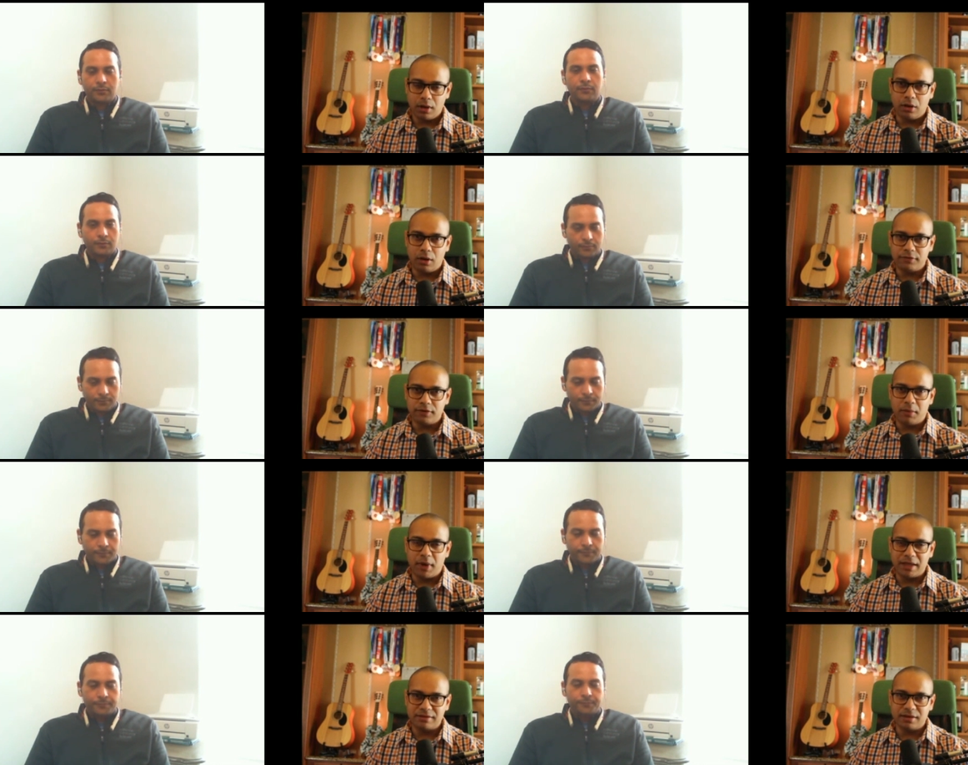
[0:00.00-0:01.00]
Speaker 1: of your
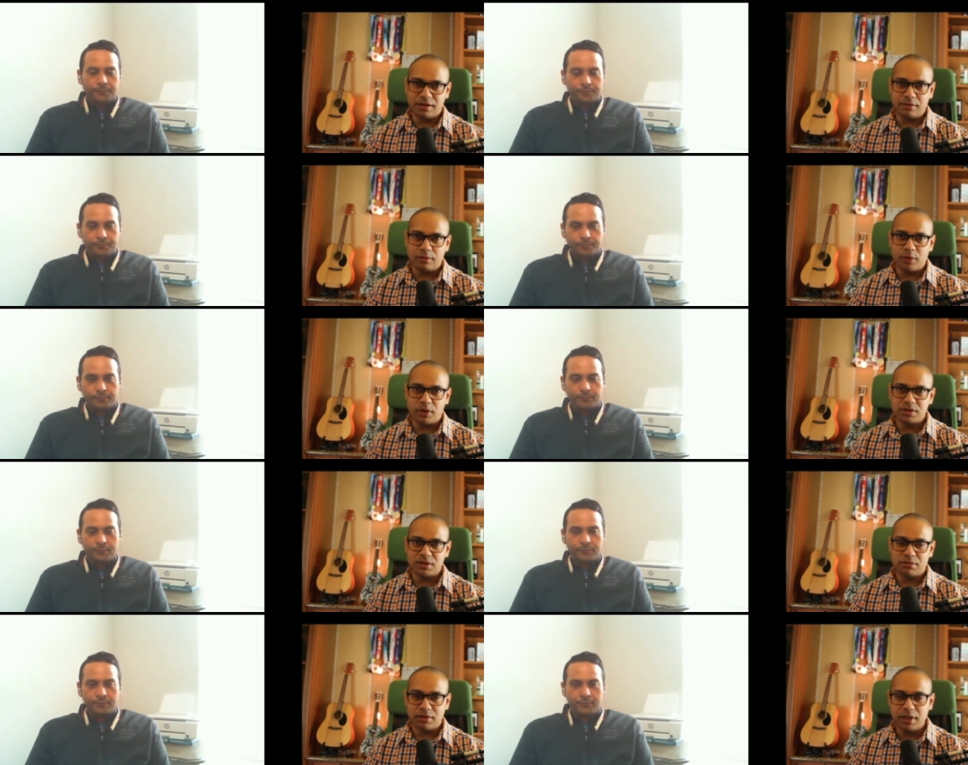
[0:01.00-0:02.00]
mindset, uh, which
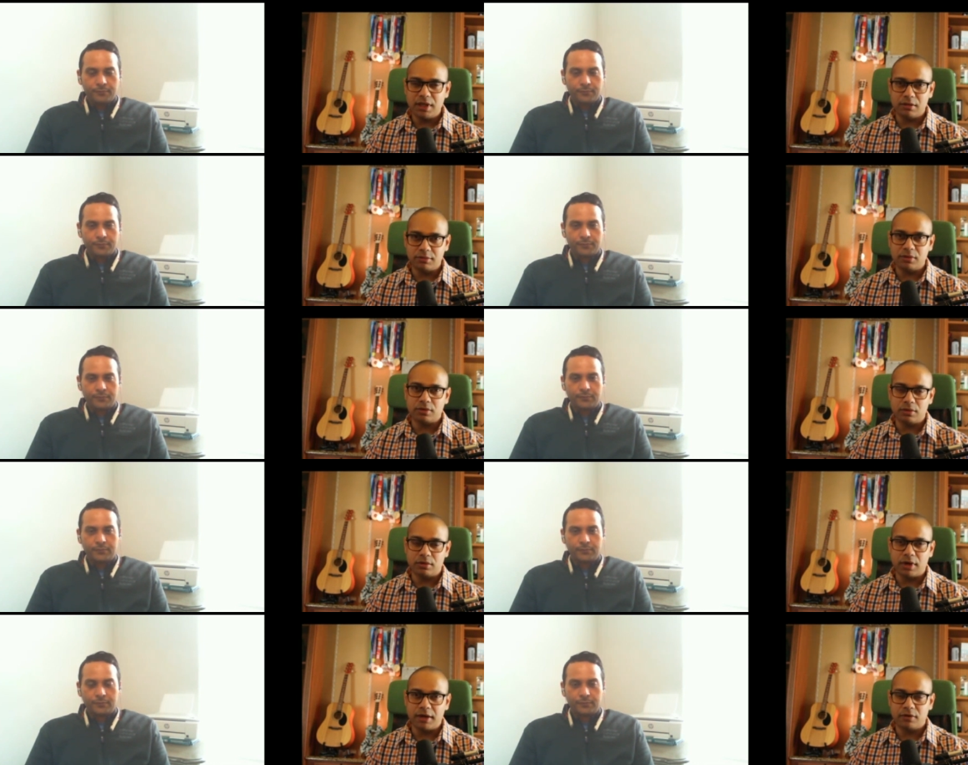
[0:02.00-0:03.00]
really helps you to
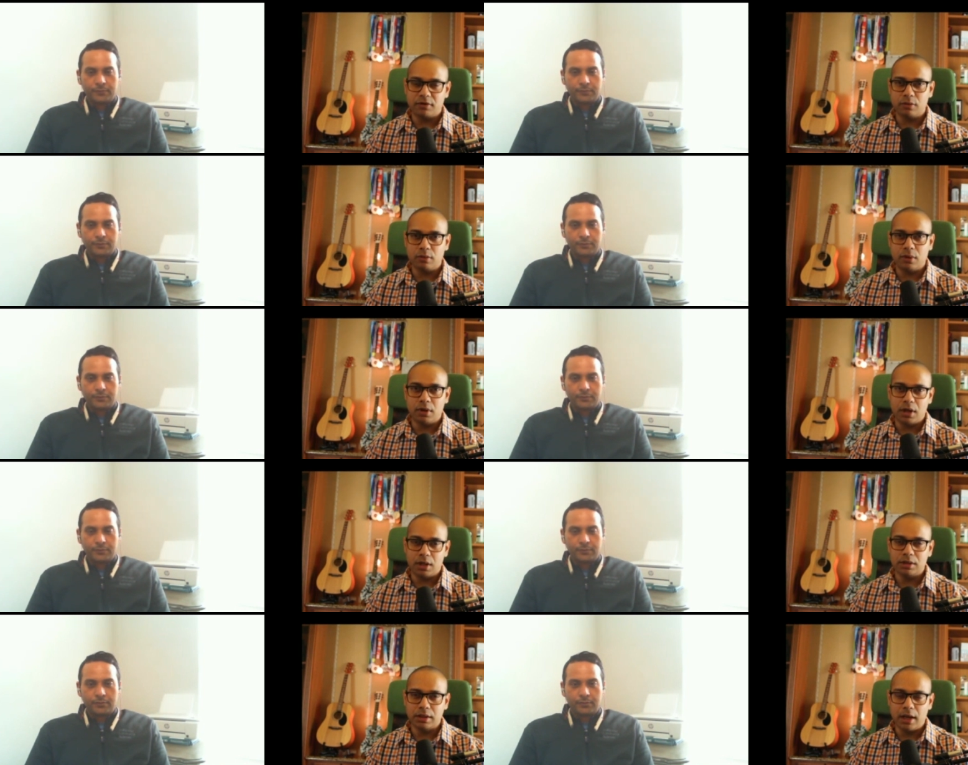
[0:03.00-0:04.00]
drive through uh,
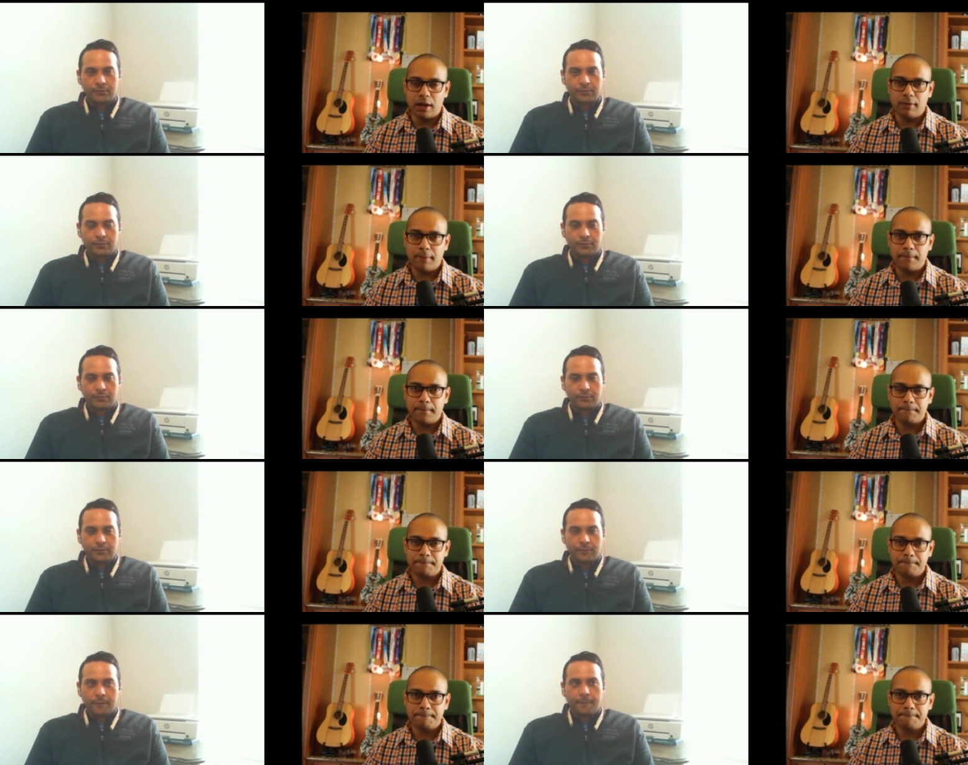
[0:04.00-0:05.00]
until now
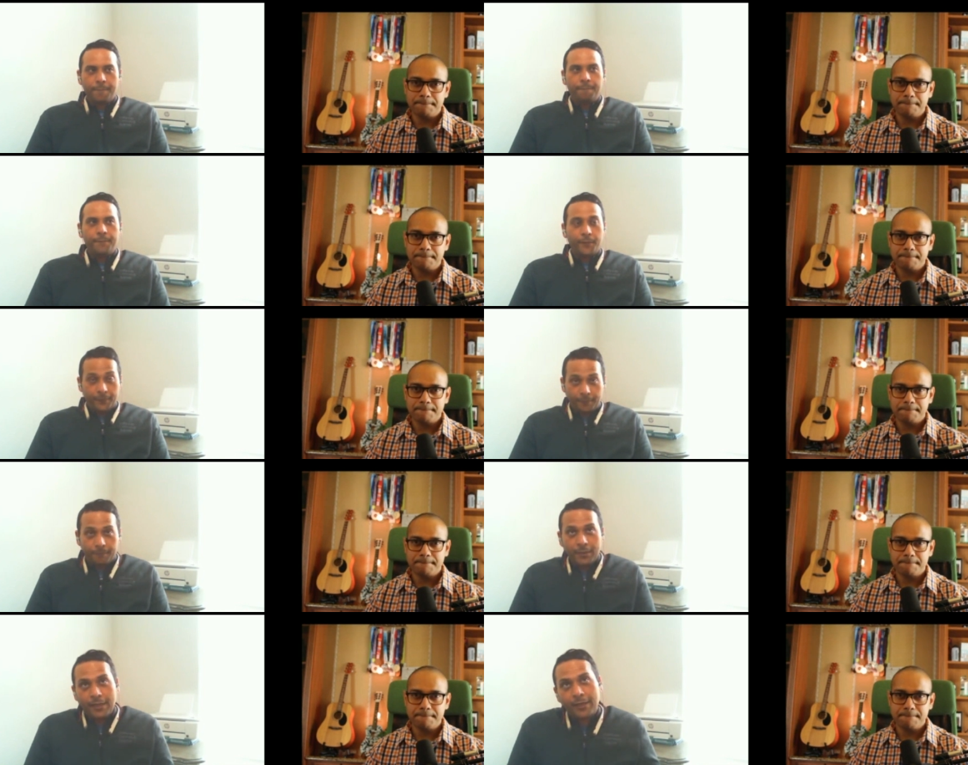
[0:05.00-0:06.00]
Speaker 2: okay
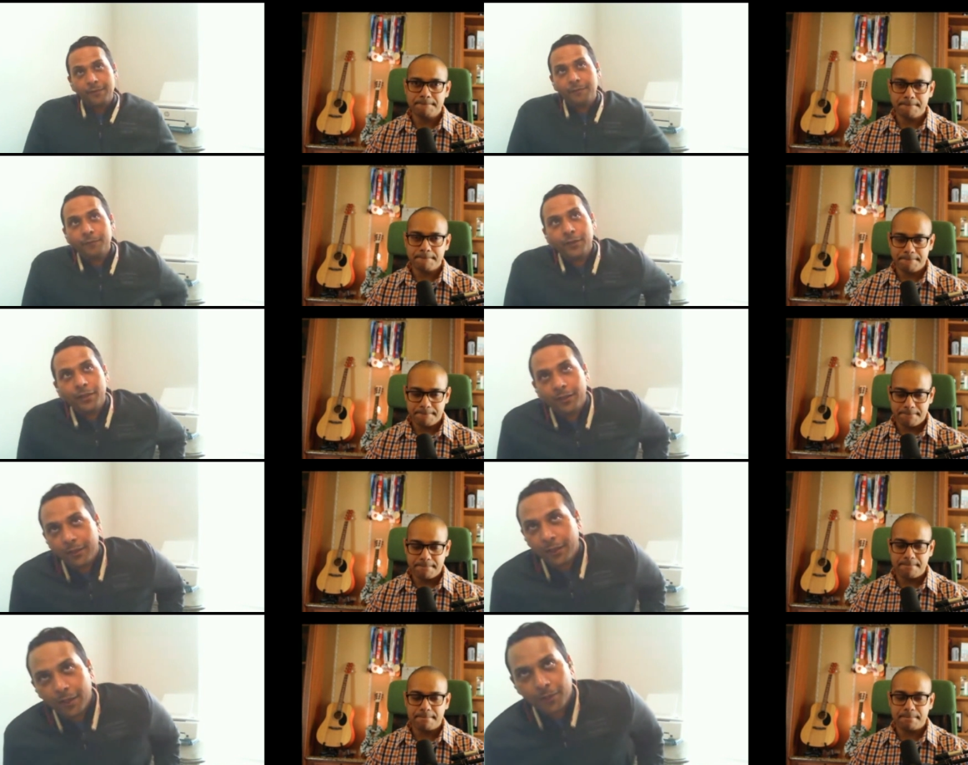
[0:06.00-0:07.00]
i will
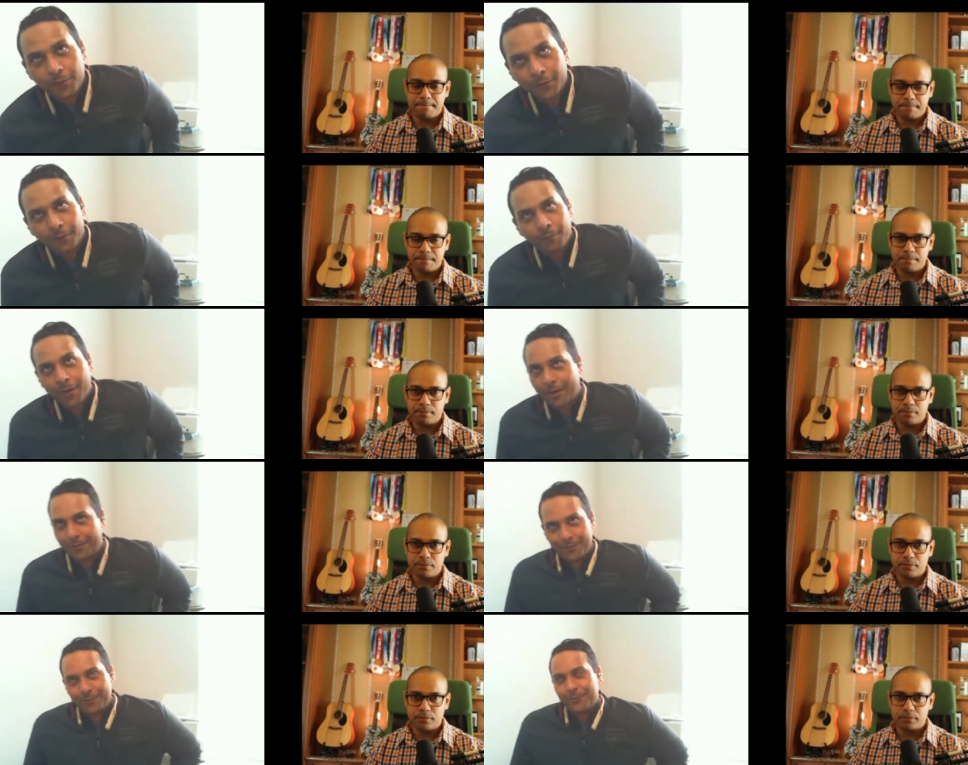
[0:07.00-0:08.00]
lay out in
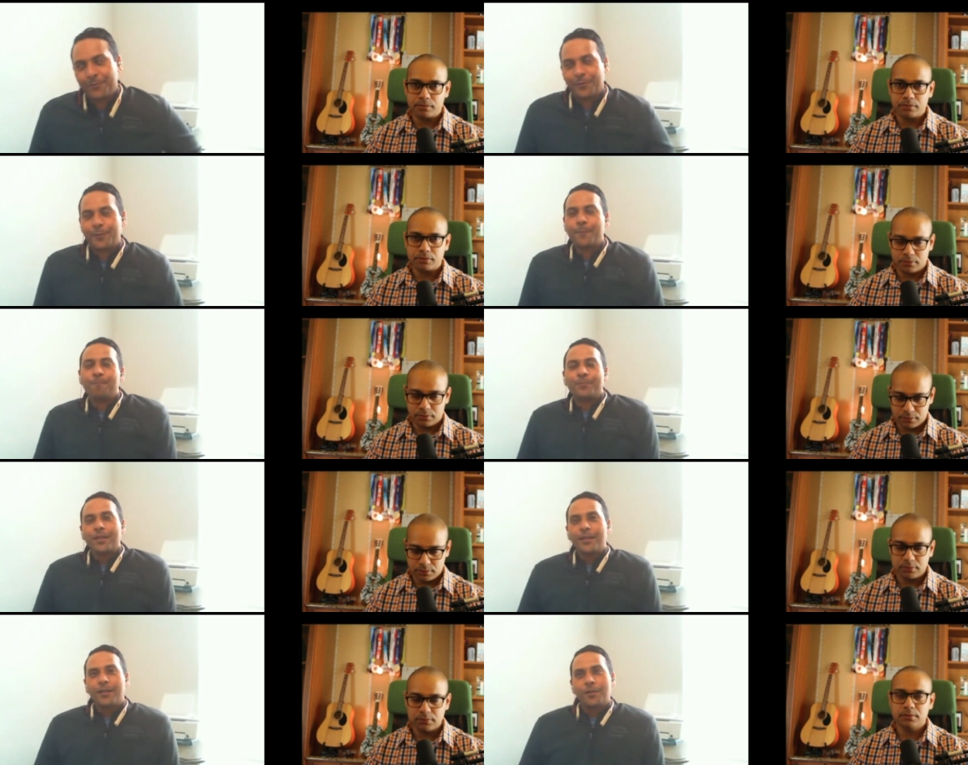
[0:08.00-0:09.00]
parts okay
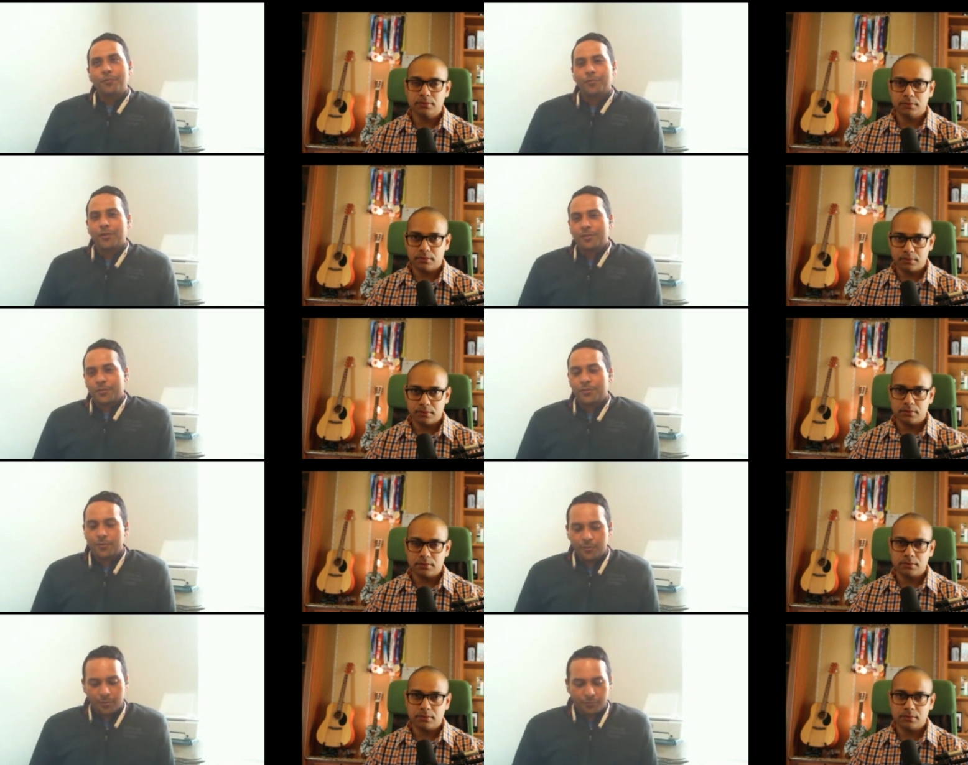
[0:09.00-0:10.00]

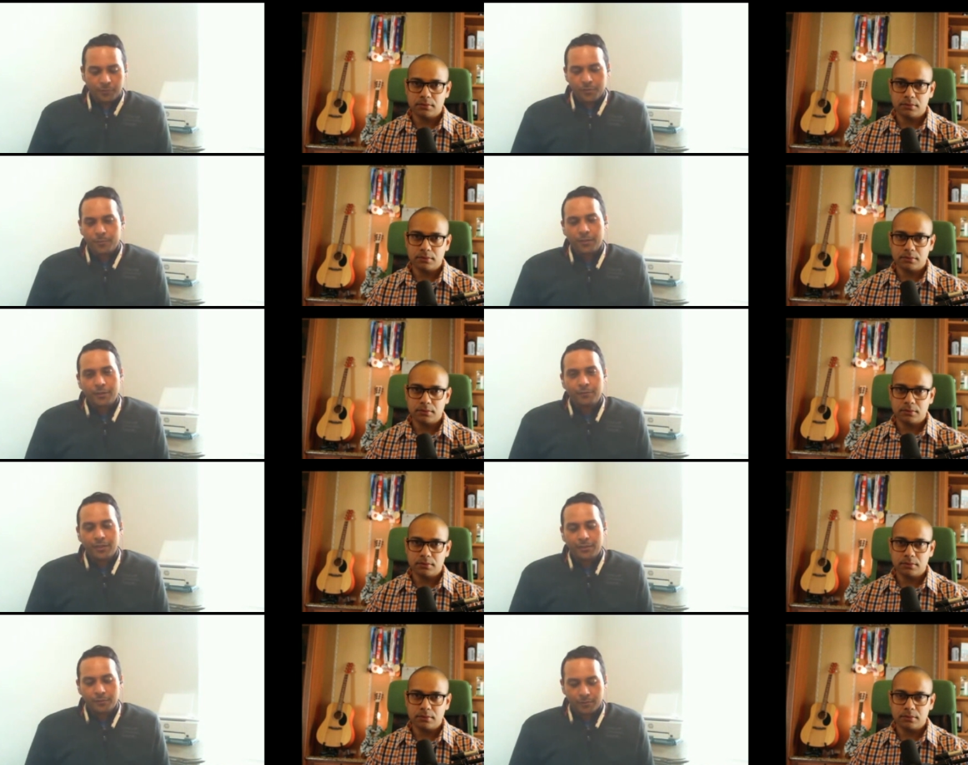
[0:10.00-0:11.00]
first the first part i would
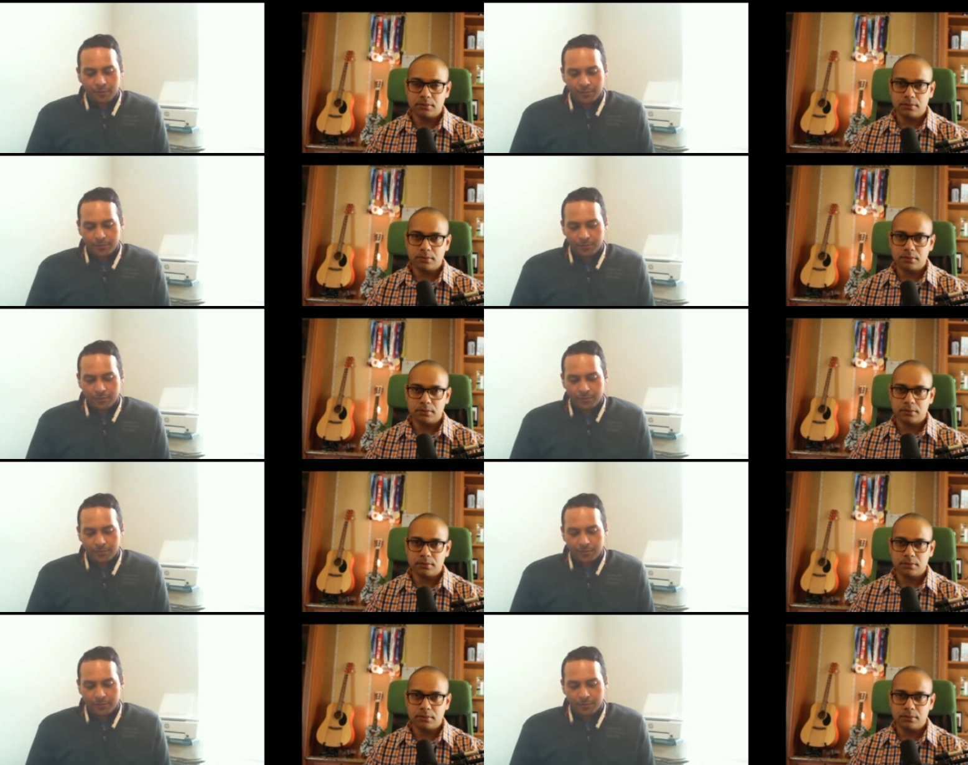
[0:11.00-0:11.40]
like to touch